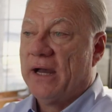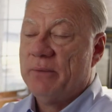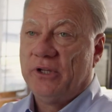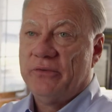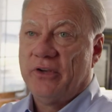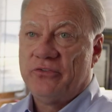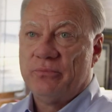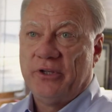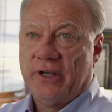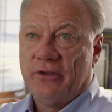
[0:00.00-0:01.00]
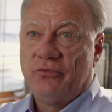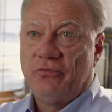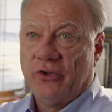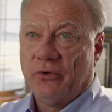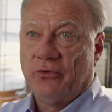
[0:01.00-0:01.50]
I believe SMPS
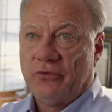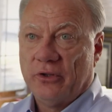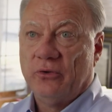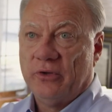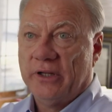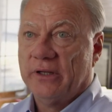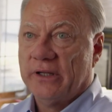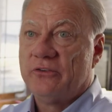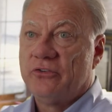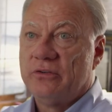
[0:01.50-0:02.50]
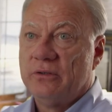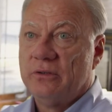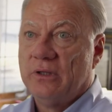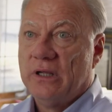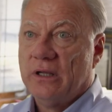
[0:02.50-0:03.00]
fills a unique niche
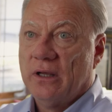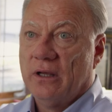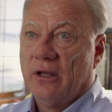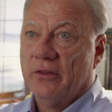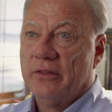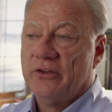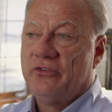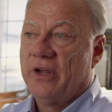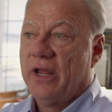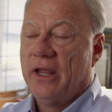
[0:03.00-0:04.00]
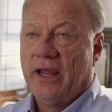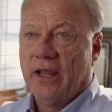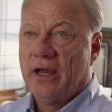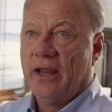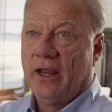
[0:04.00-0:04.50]
that,
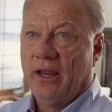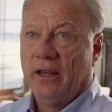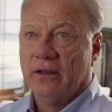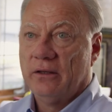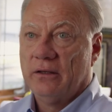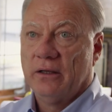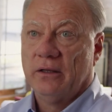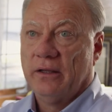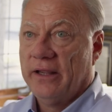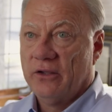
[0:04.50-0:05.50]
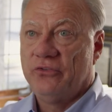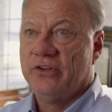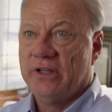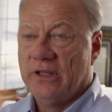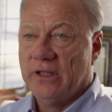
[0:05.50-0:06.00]
say, AIA and
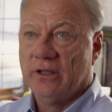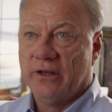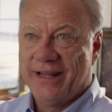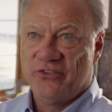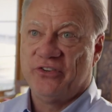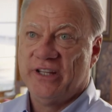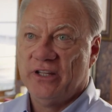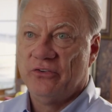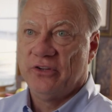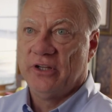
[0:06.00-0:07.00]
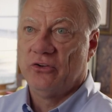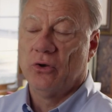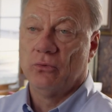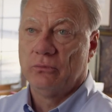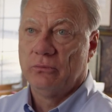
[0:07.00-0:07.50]
ASCE and ACEC don't.